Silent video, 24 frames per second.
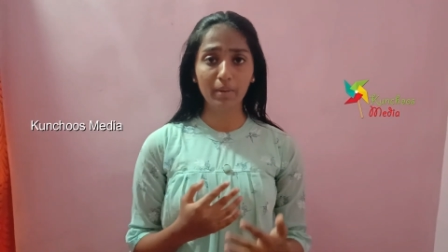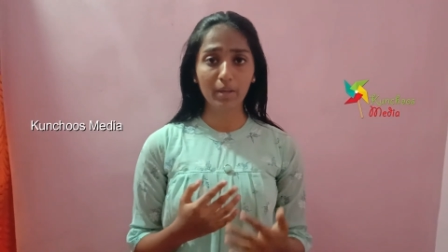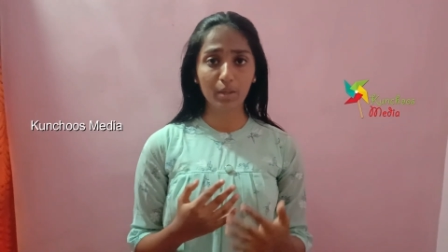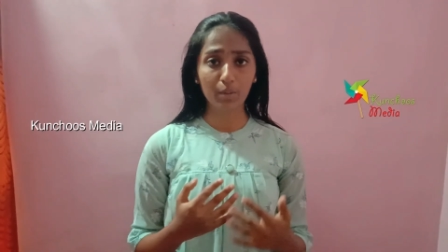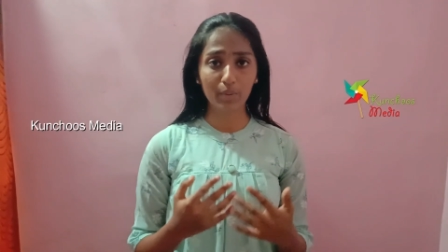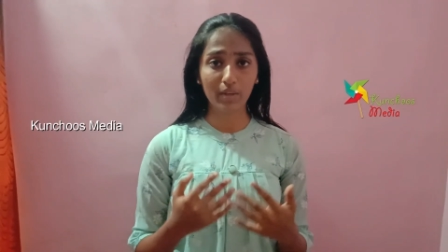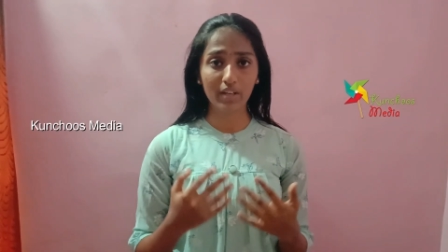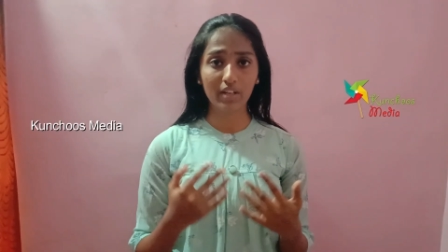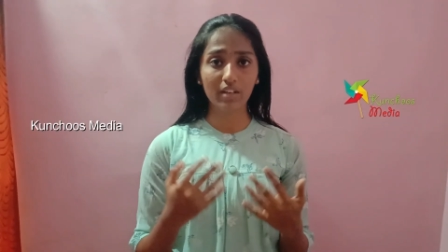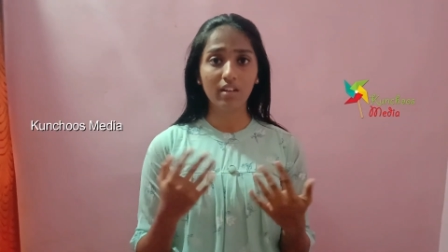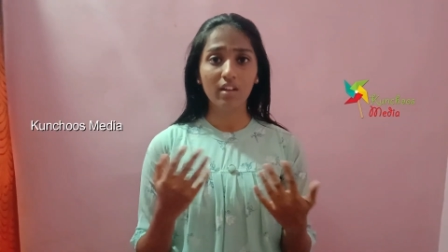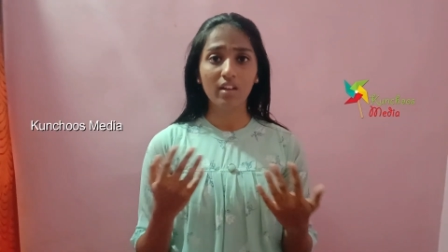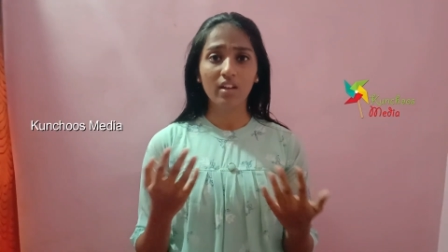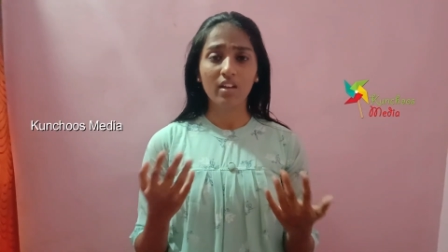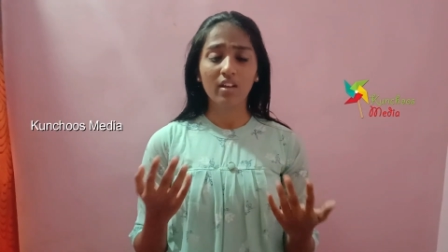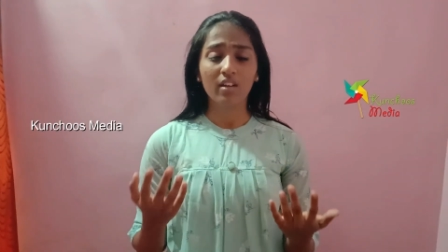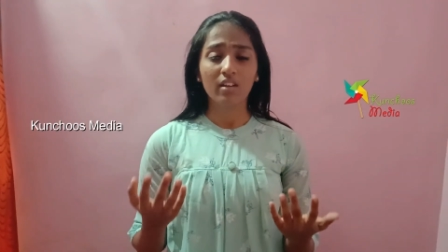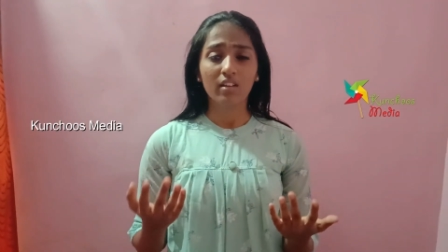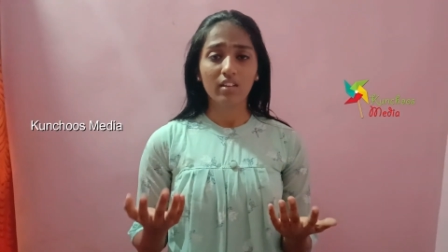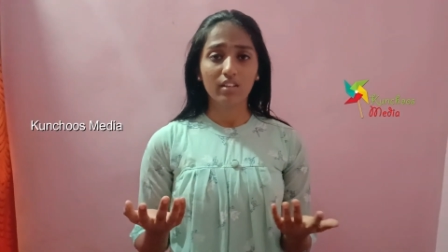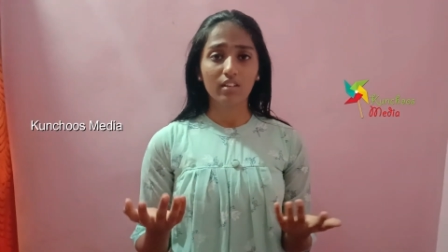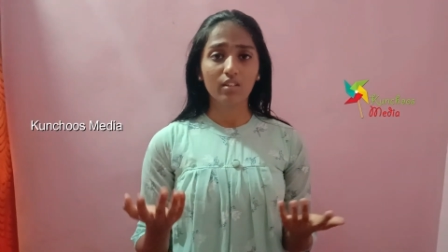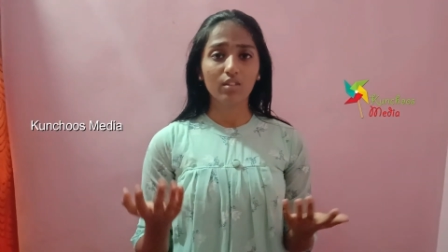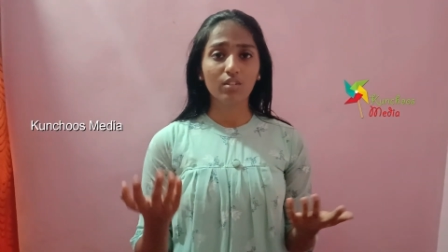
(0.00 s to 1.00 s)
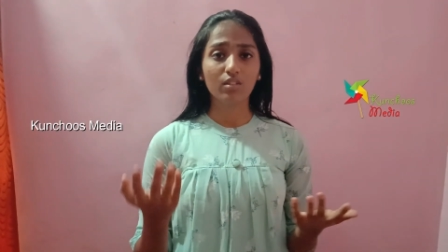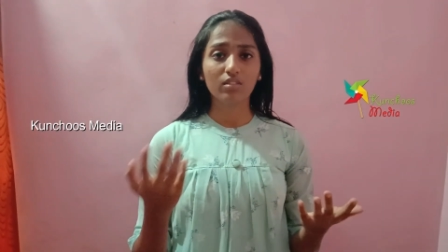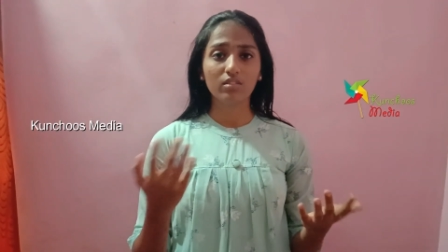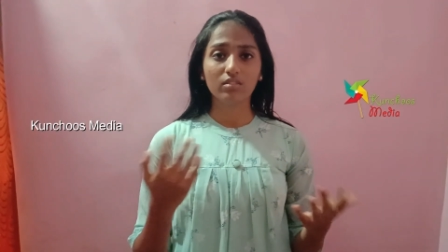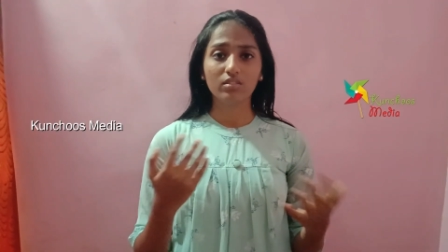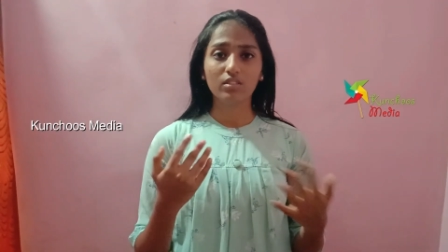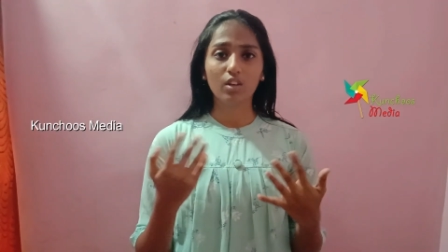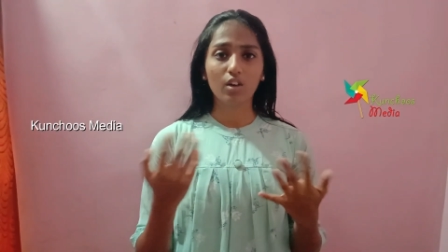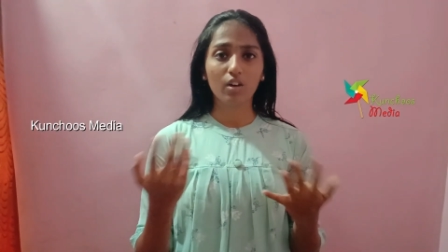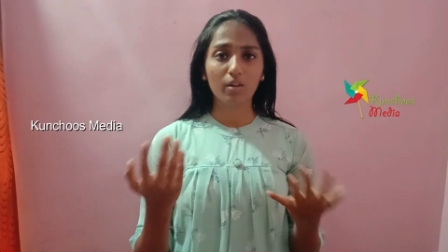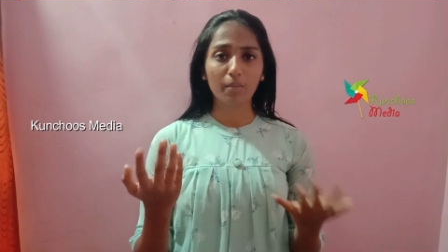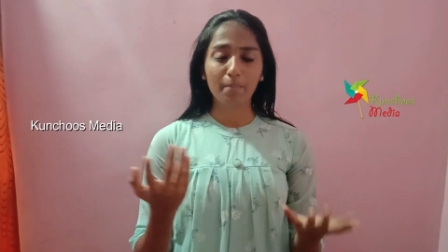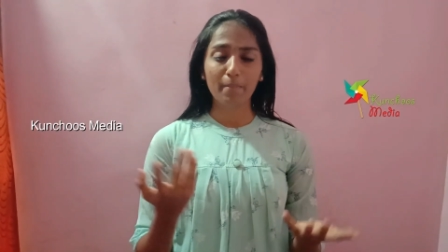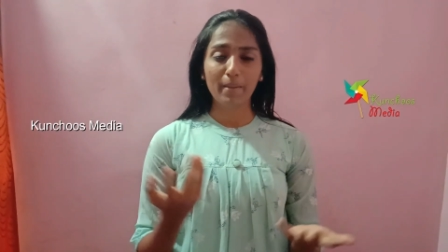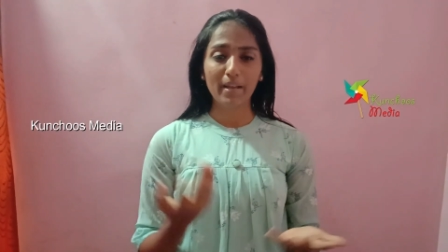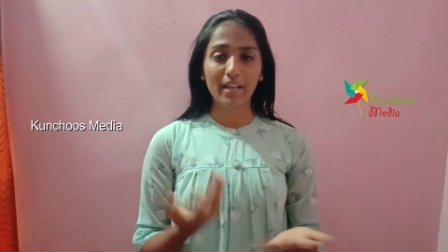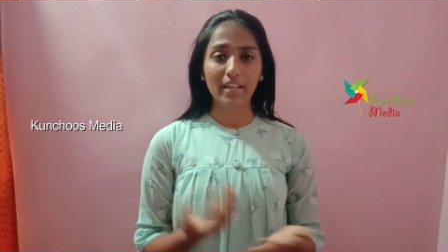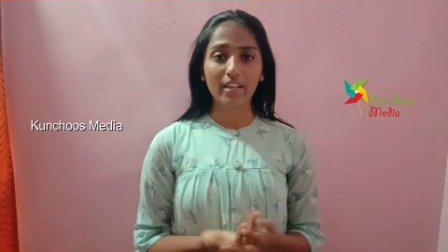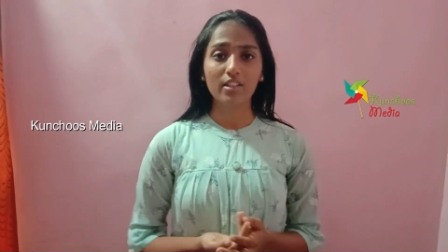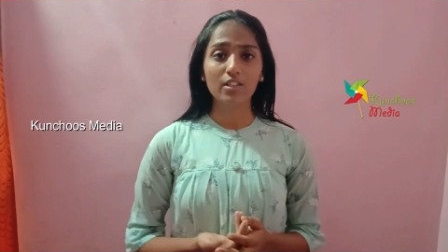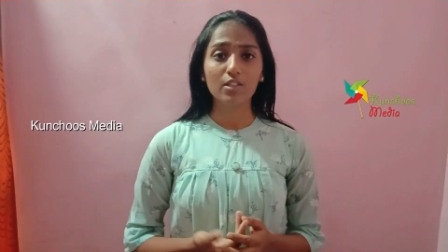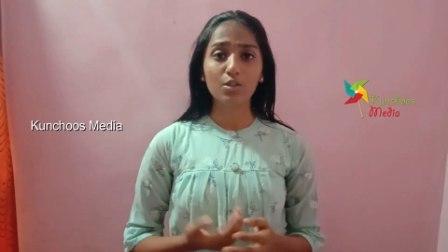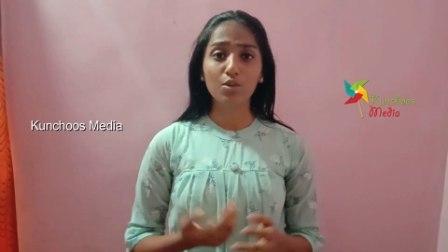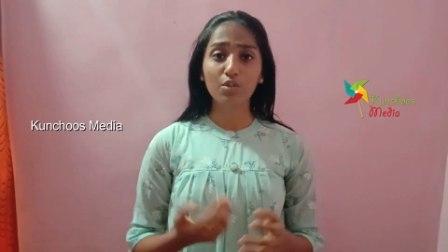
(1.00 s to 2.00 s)
between your
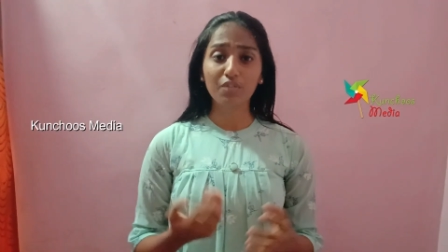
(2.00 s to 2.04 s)
parents.